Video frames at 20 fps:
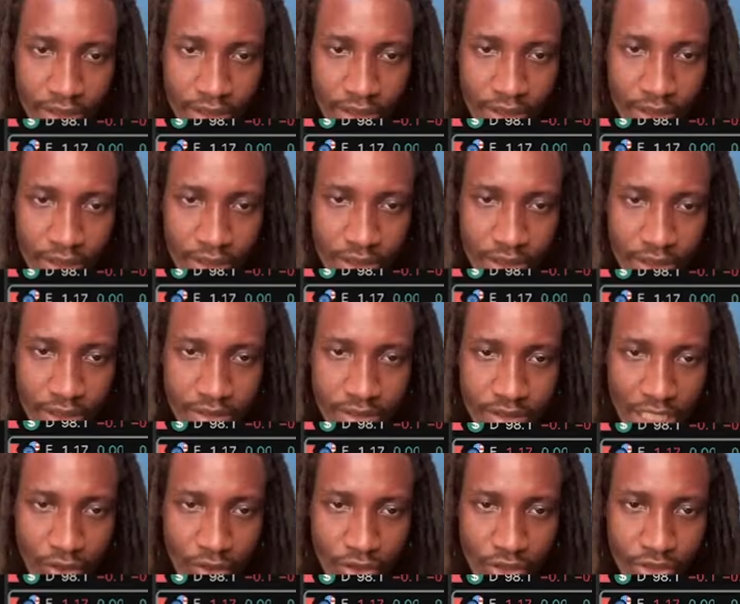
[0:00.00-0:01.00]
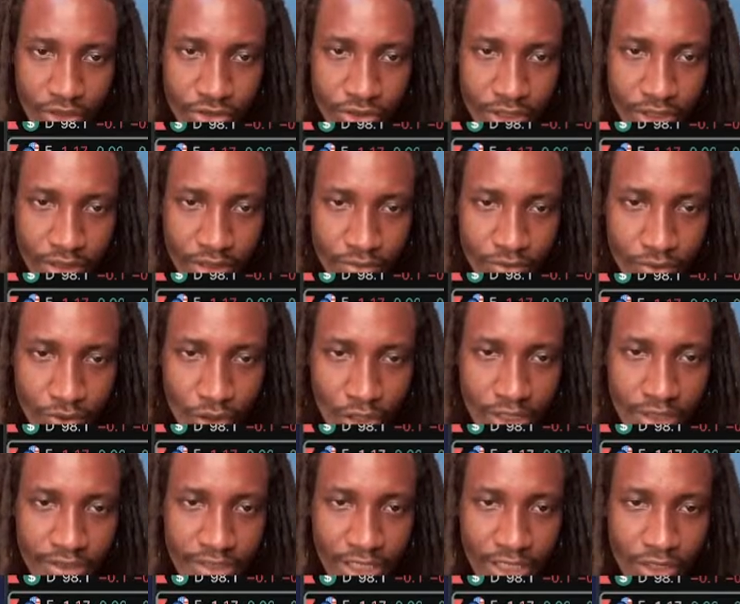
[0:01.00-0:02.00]
is it secondary? We'll call
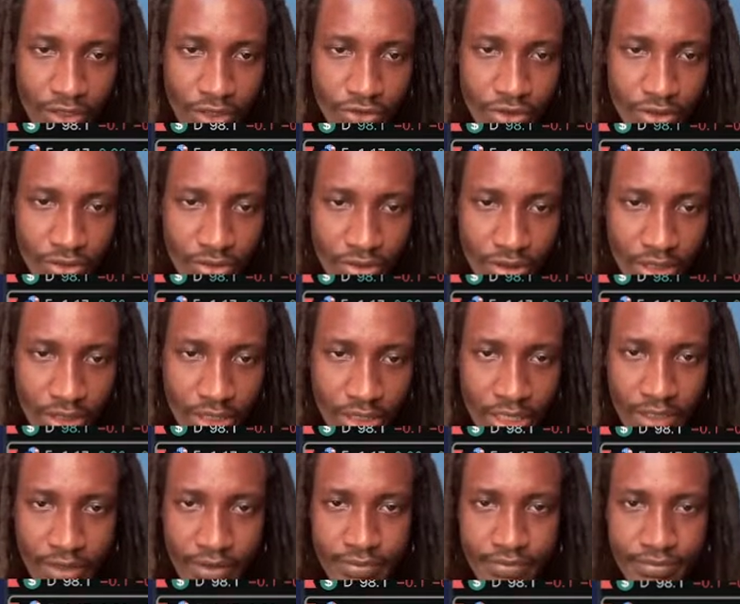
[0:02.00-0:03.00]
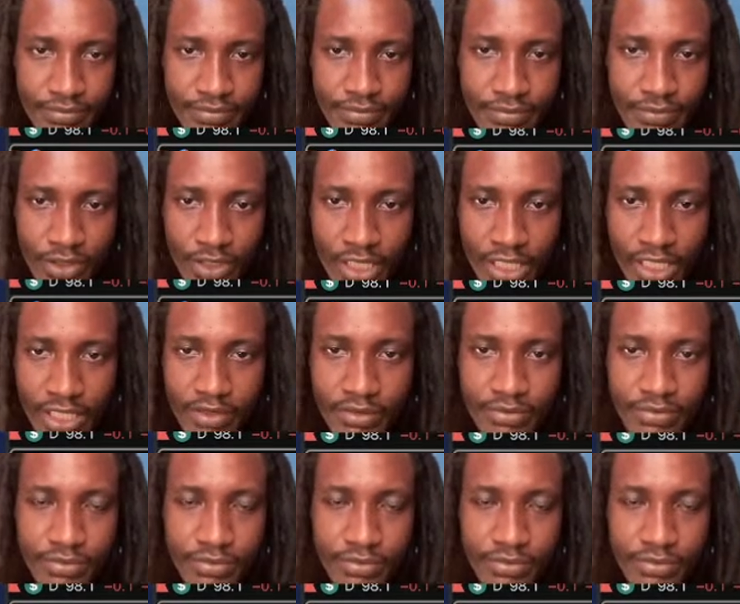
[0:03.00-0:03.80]
it secondary trend line. Okay.